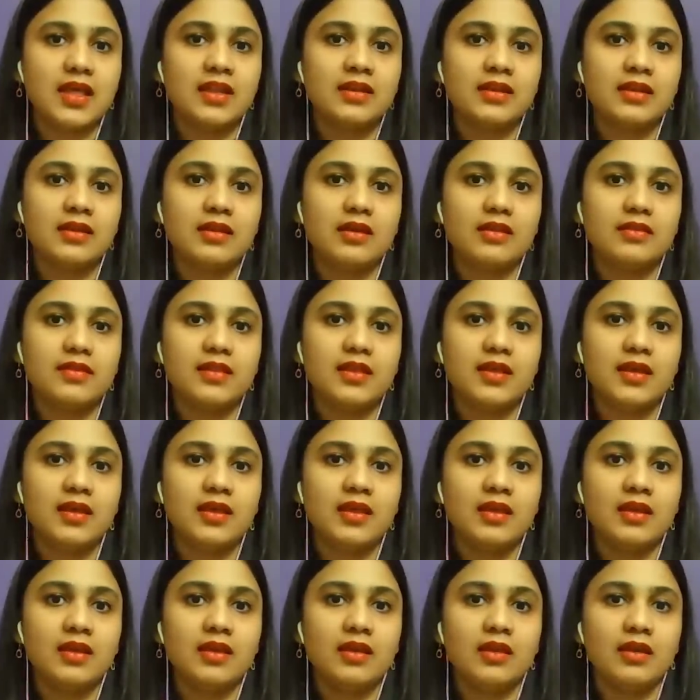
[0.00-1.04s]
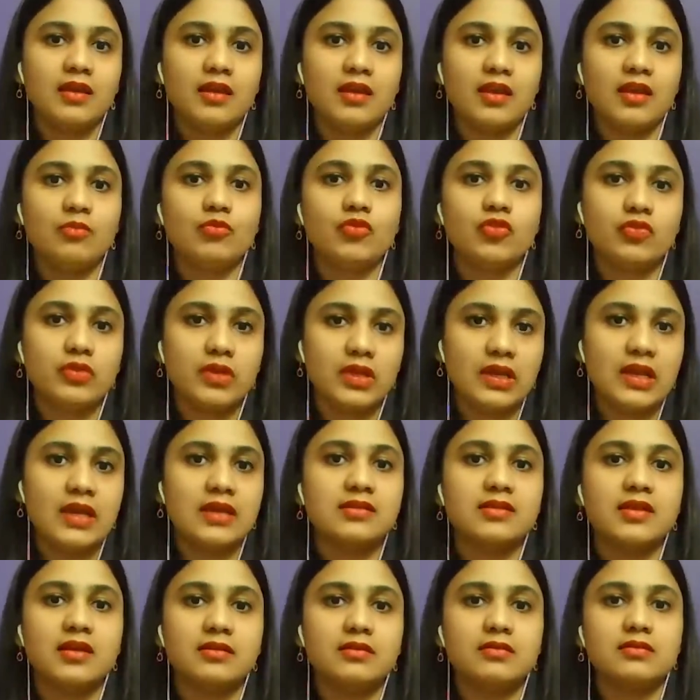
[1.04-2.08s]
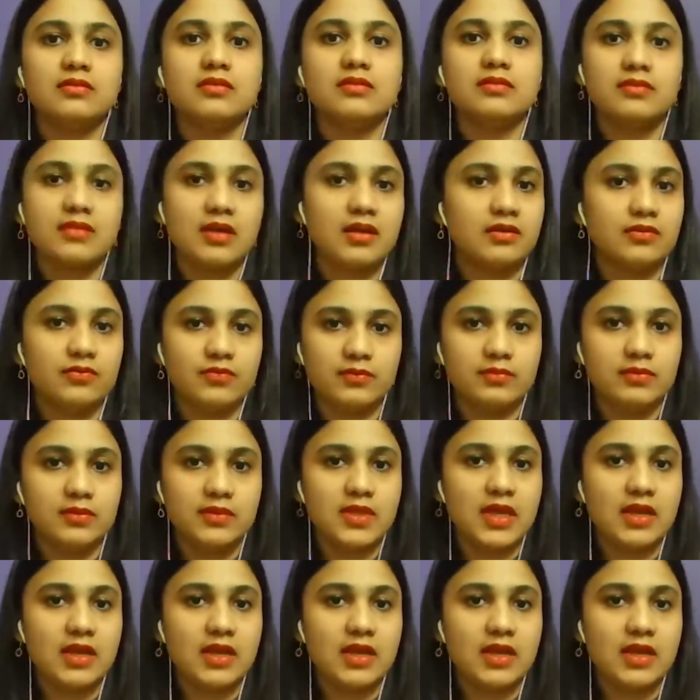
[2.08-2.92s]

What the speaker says: then they came to realize that it's the sun